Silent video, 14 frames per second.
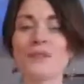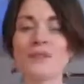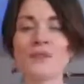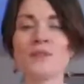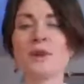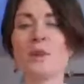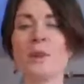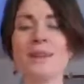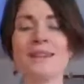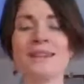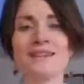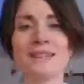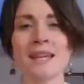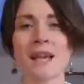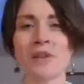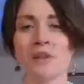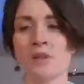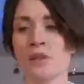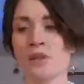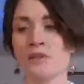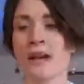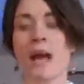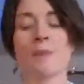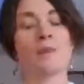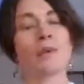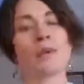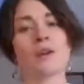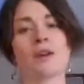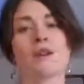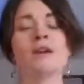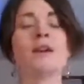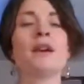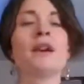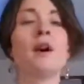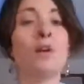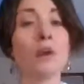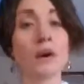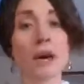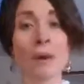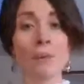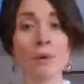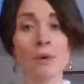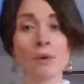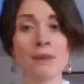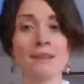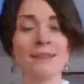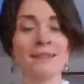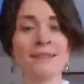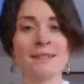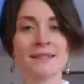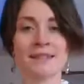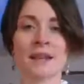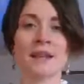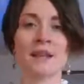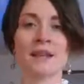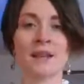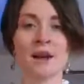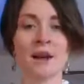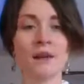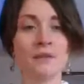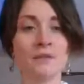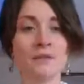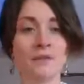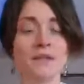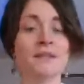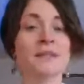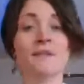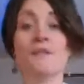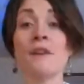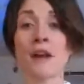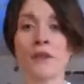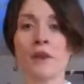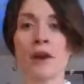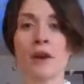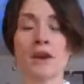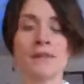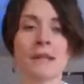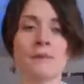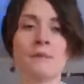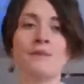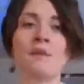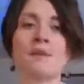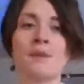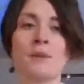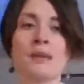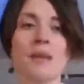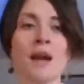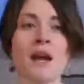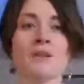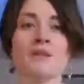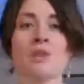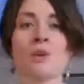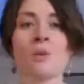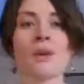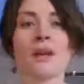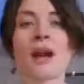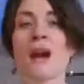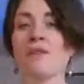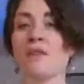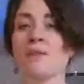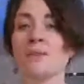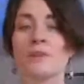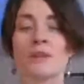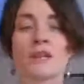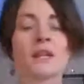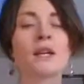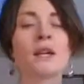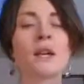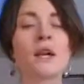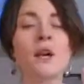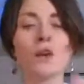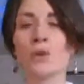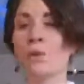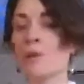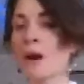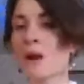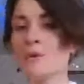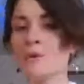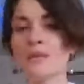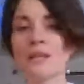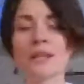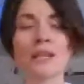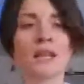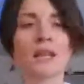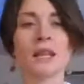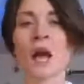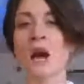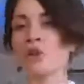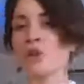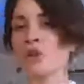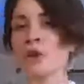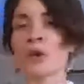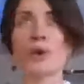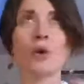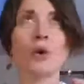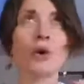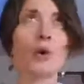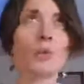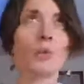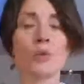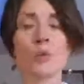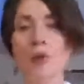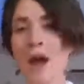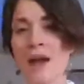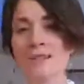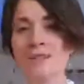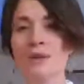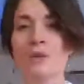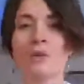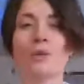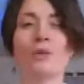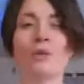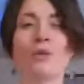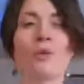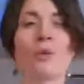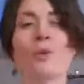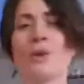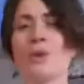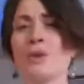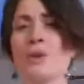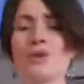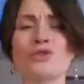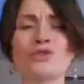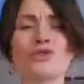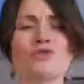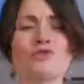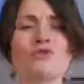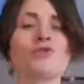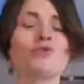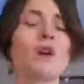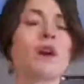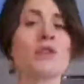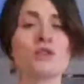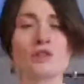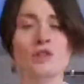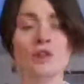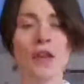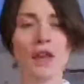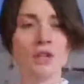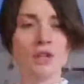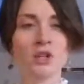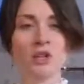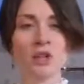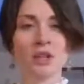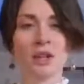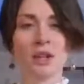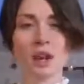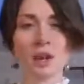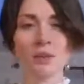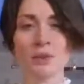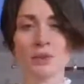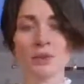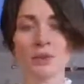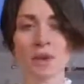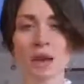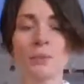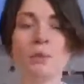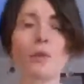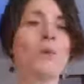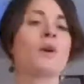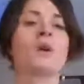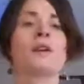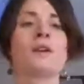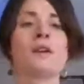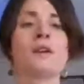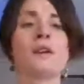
So, what is the energy of Capricorn? Well, Capricorn is the sign of, it's the father archetype of the zodiac. So, we have this really grounded, logical, practical, ordered, structured energy that comes through Capricorn.